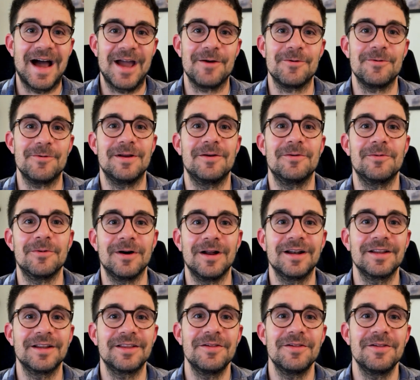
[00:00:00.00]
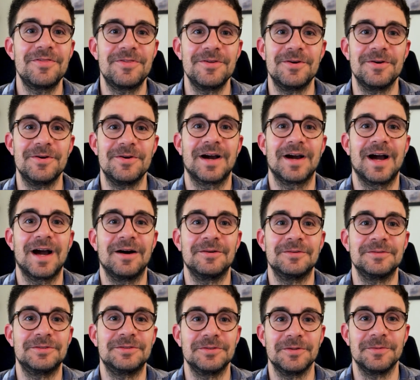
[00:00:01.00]
will walk you through
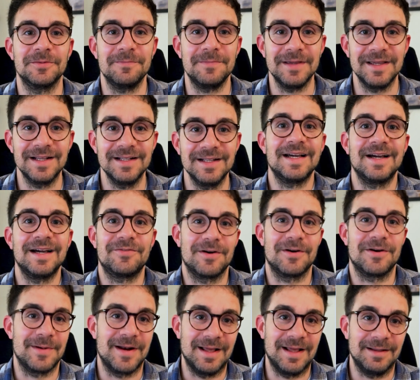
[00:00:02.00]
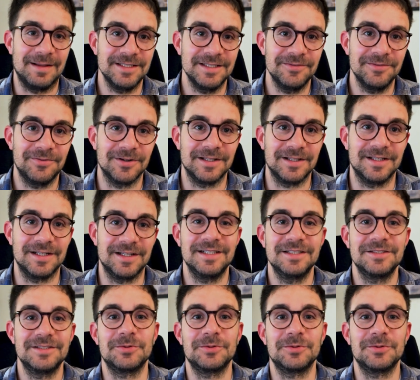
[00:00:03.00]
how to build from an empty folder